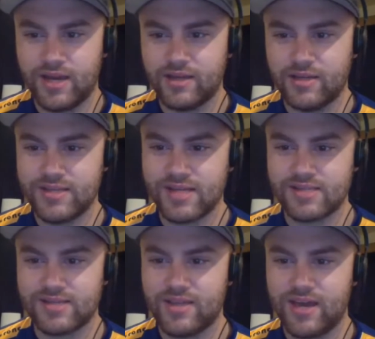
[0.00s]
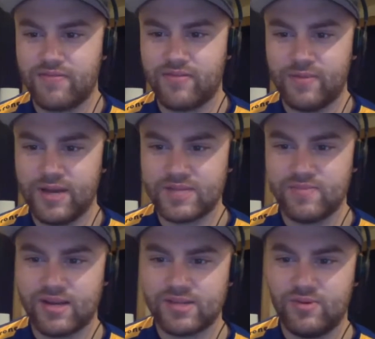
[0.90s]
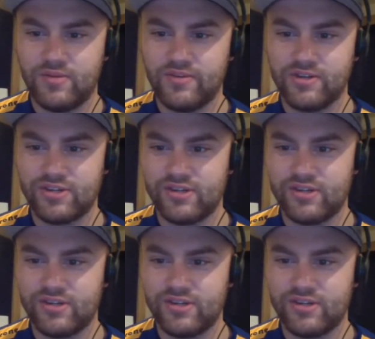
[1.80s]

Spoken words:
attest to that from the Xbox One version.